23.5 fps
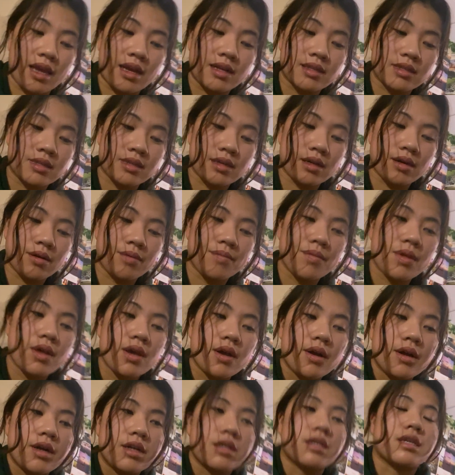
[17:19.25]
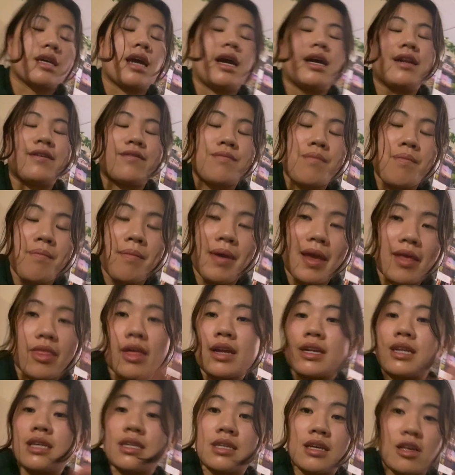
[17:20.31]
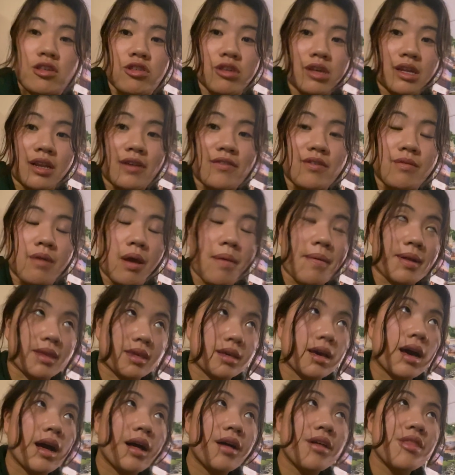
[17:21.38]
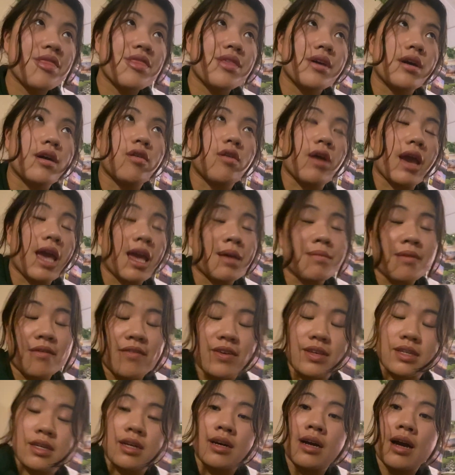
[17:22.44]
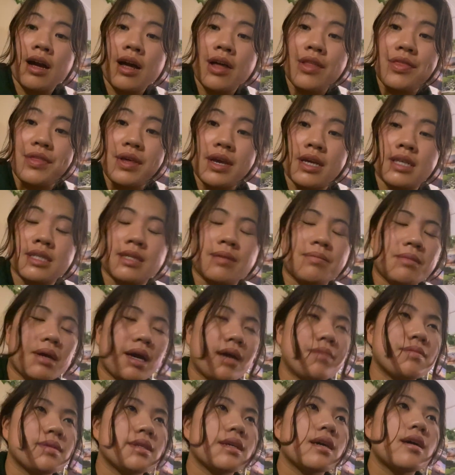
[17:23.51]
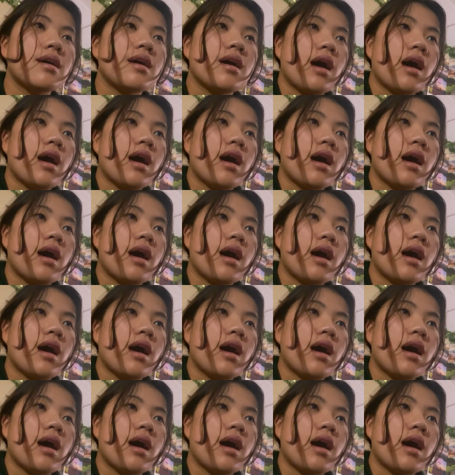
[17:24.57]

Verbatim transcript: And so to kind of make that decision for my mental health and my physical health is sometimes